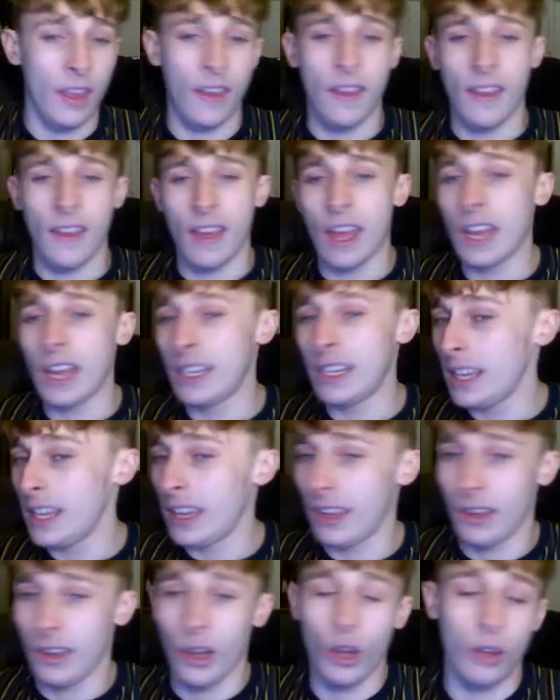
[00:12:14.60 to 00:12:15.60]
And
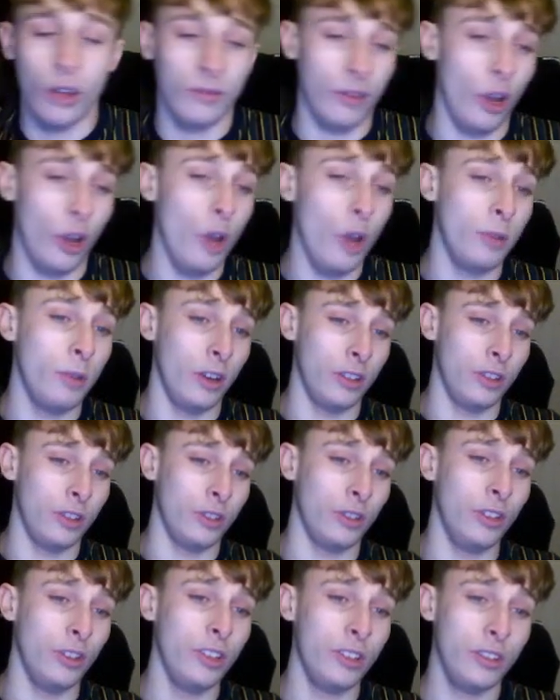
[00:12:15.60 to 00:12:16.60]
yeah, hope you guys
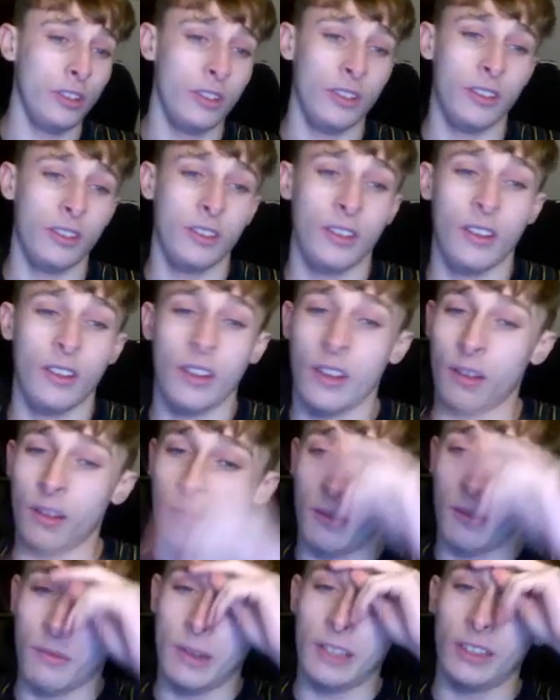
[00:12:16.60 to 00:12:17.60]
enjoyed.
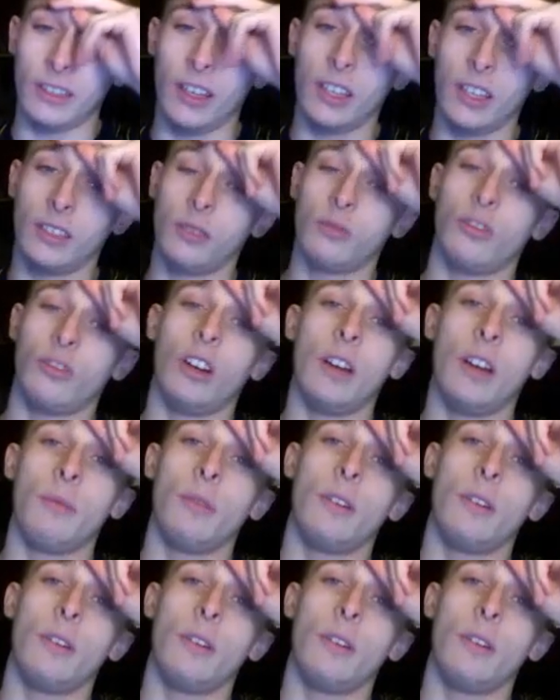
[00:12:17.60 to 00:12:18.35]
Please like, subscribe, and